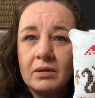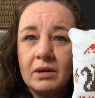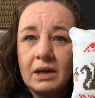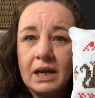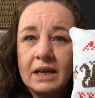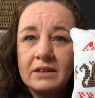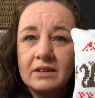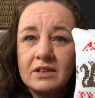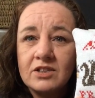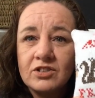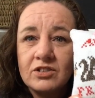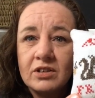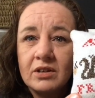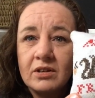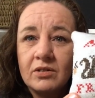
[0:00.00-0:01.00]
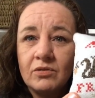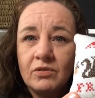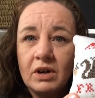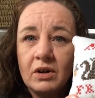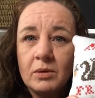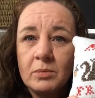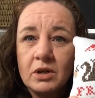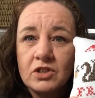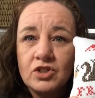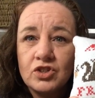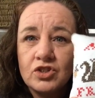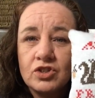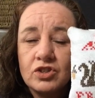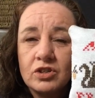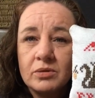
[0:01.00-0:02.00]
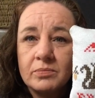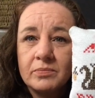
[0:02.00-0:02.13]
like this very much.